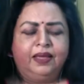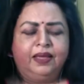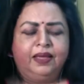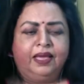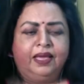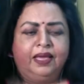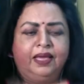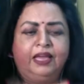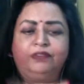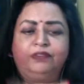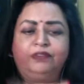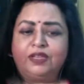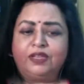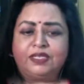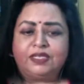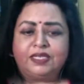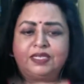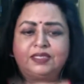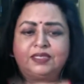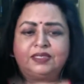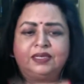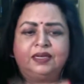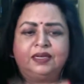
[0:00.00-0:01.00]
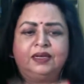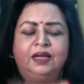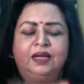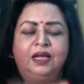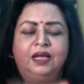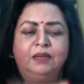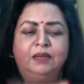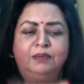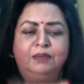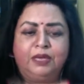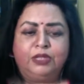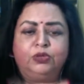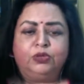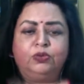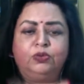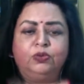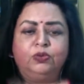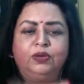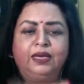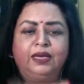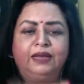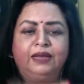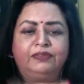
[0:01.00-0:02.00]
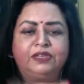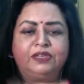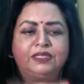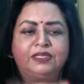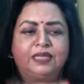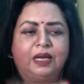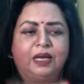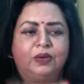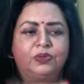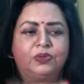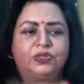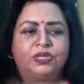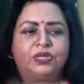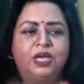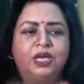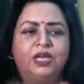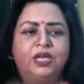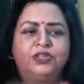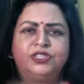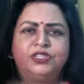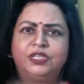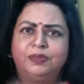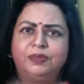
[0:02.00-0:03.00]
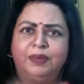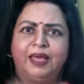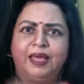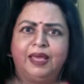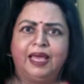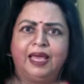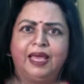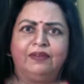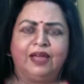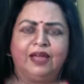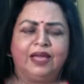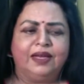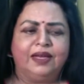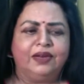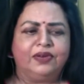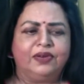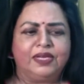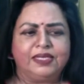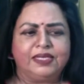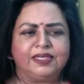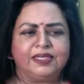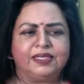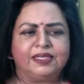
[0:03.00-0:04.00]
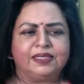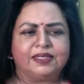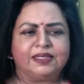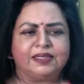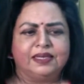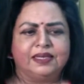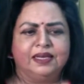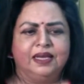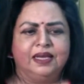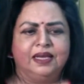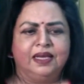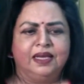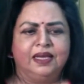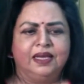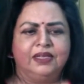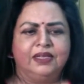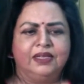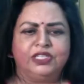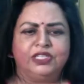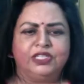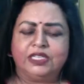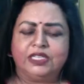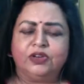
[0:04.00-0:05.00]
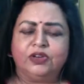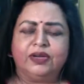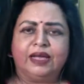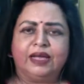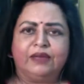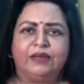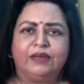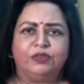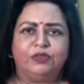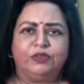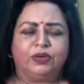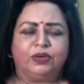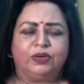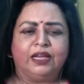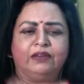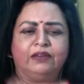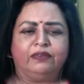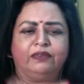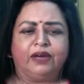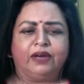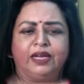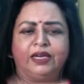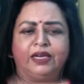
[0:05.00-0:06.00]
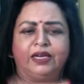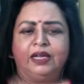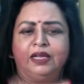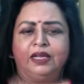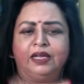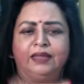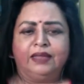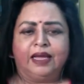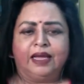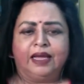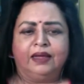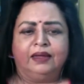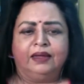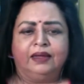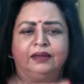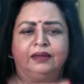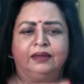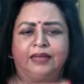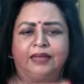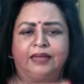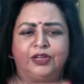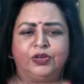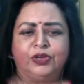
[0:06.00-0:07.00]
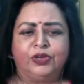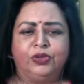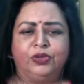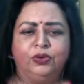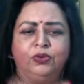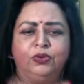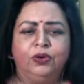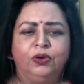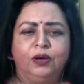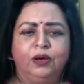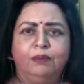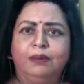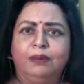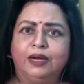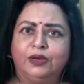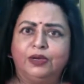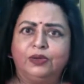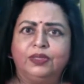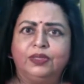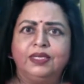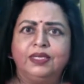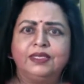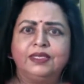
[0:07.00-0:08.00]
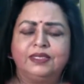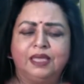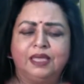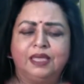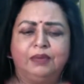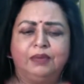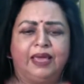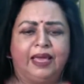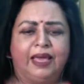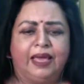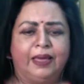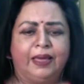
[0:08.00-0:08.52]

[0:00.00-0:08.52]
If the sister, Neetu, left his house, she may have had her reasons. She does not have to clarify that to you, but to the CBI.